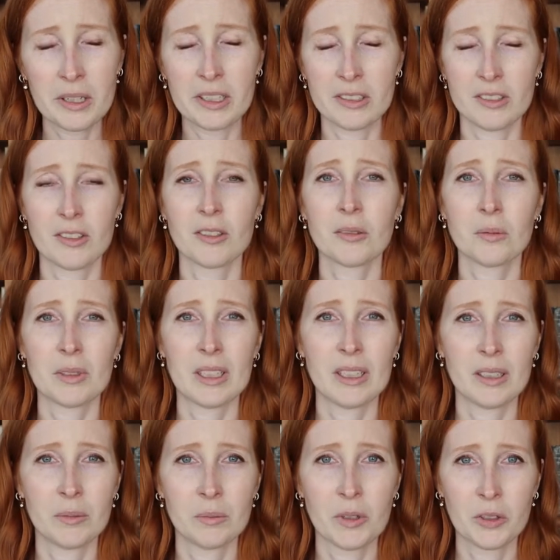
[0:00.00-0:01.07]
It took me
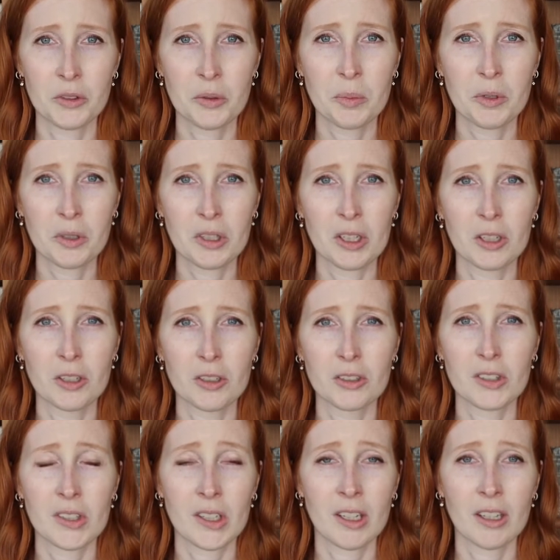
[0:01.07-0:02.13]
multiple years
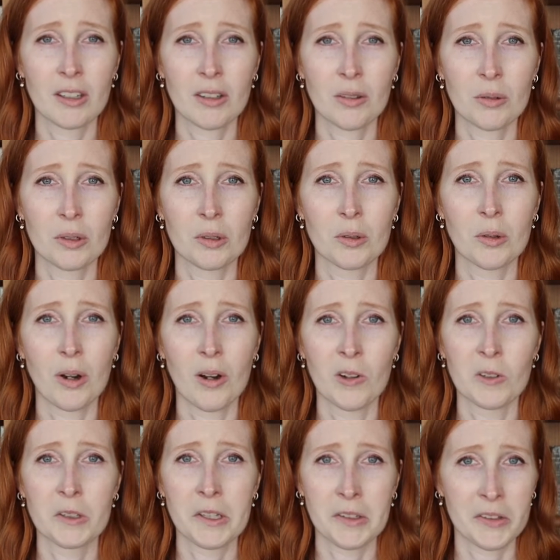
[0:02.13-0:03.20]
to get through
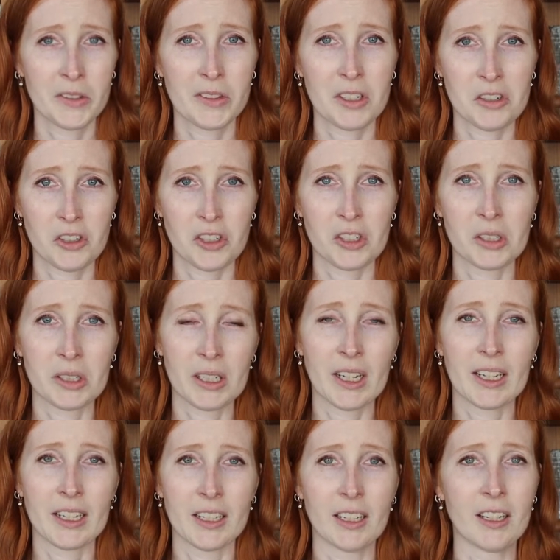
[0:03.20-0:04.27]
all the stitching
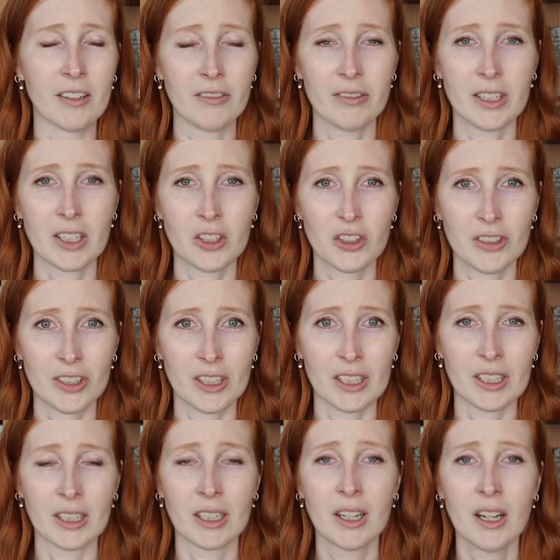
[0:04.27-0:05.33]
and
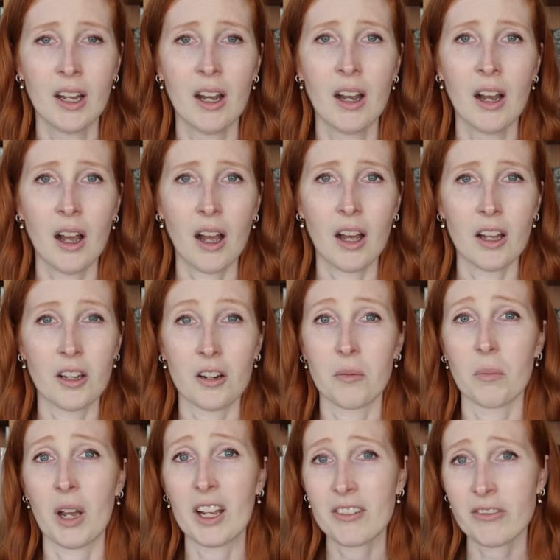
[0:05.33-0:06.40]
finishing on
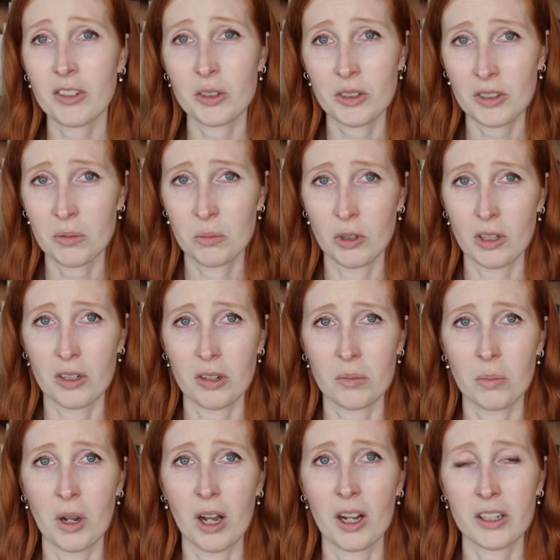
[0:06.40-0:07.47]
my first embroidered
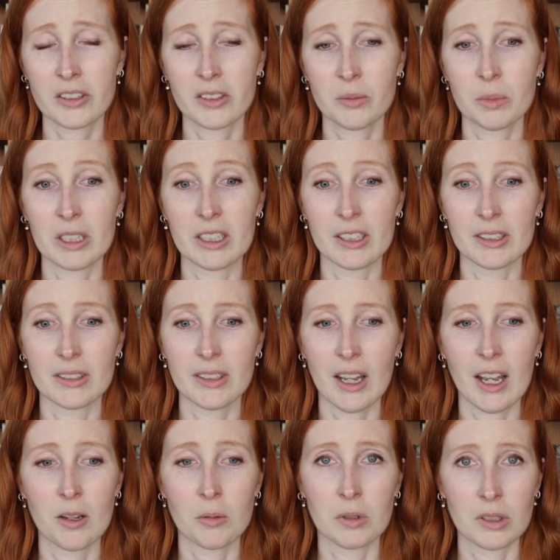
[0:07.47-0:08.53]
box because
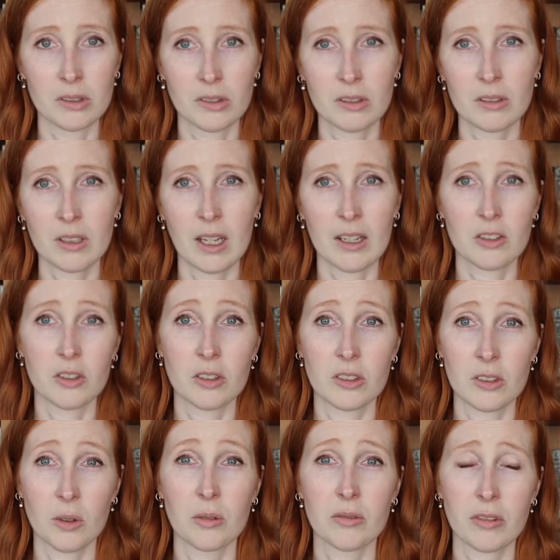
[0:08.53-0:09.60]
I was actually
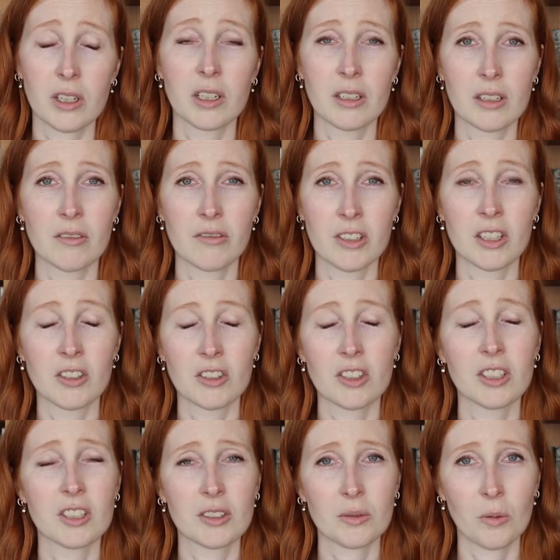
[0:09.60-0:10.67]
so afraid of the
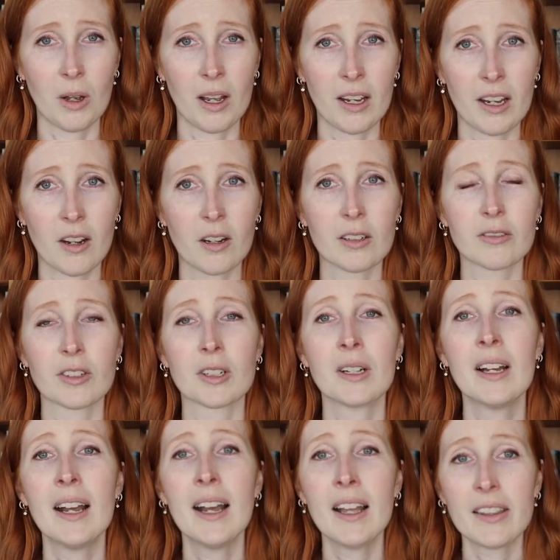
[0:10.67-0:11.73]
finishing is why. However,
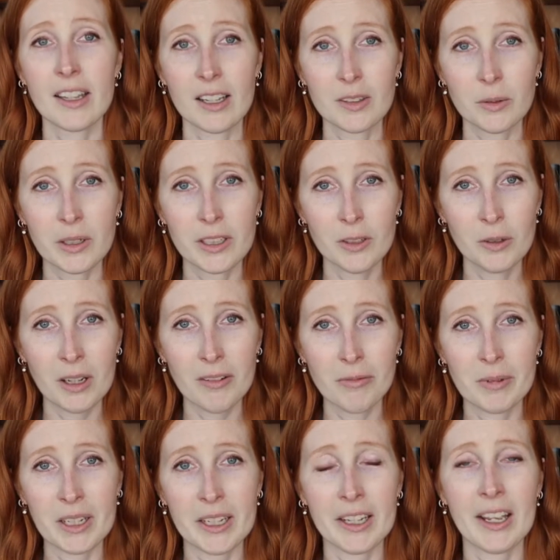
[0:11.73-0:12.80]
that's why you have
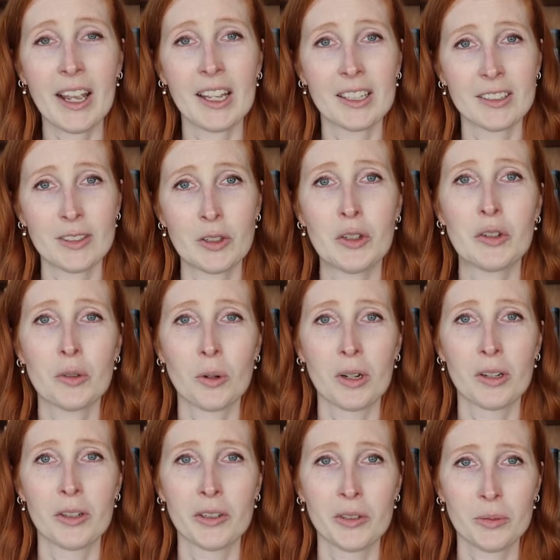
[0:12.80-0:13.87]
me and the
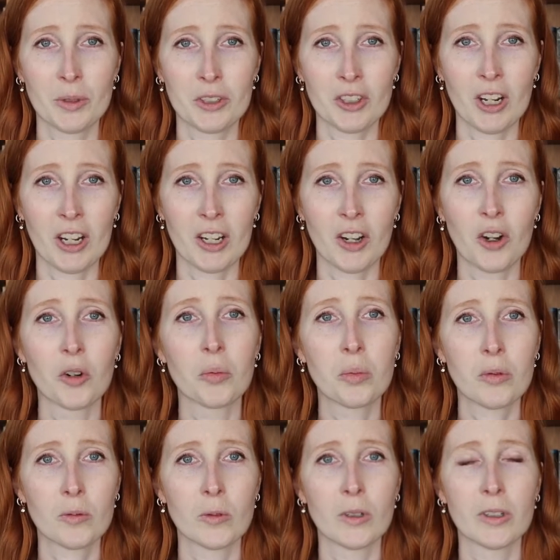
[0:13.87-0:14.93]
tutorials, which I hope
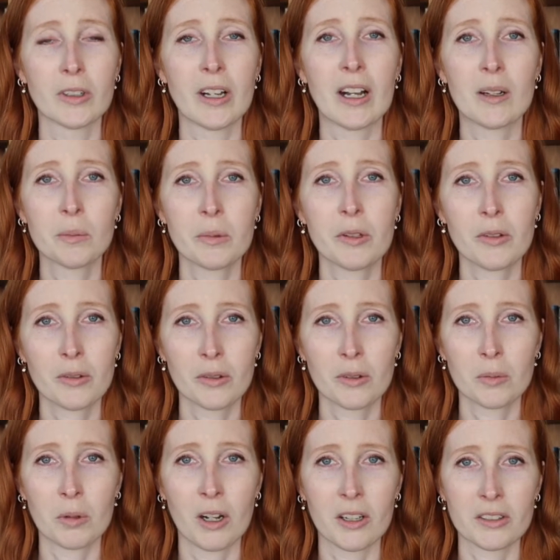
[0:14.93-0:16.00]
will help you through the
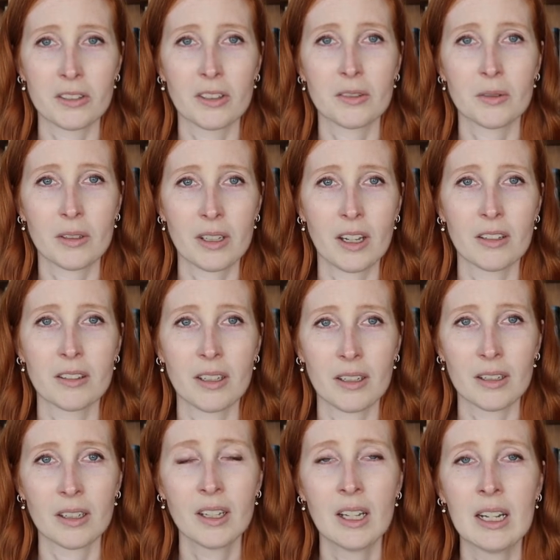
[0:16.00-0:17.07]
process without
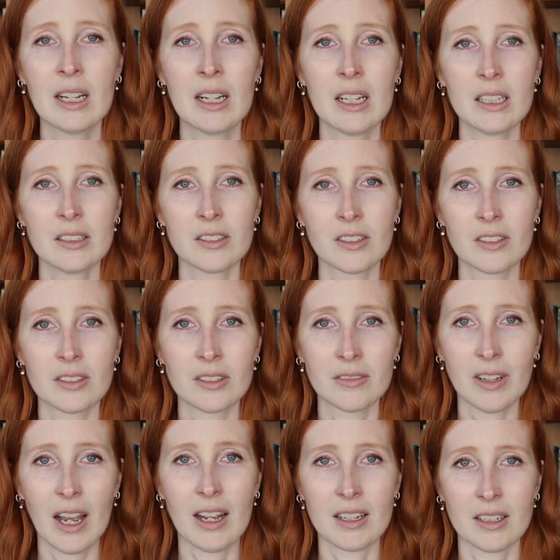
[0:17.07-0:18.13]
the years of
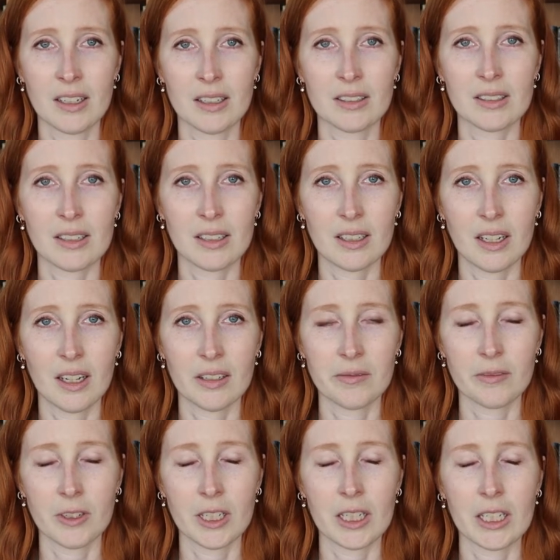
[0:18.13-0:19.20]
agonizing
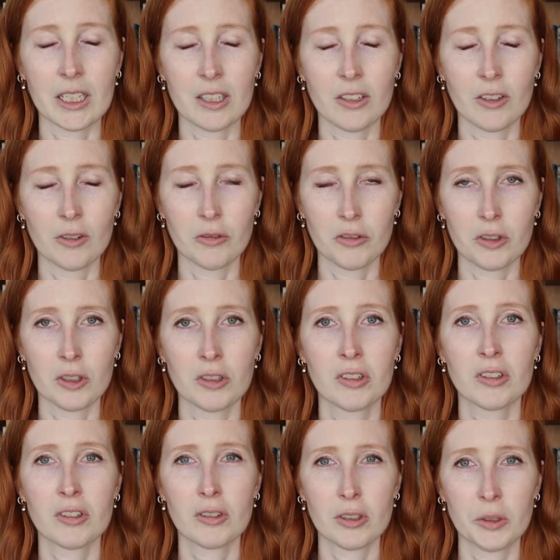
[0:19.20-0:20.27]
hand-wringing over
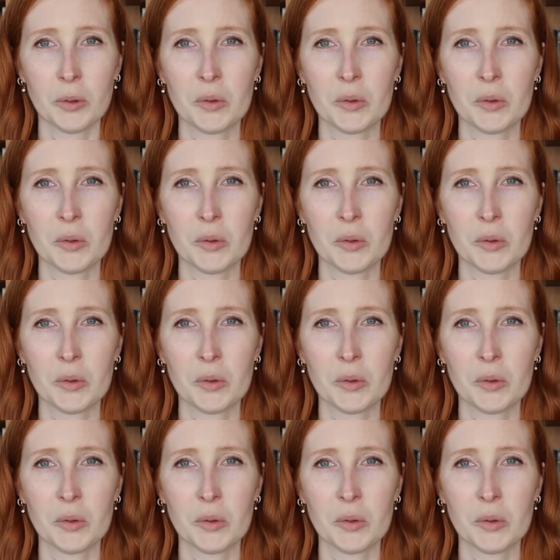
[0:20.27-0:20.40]
glue.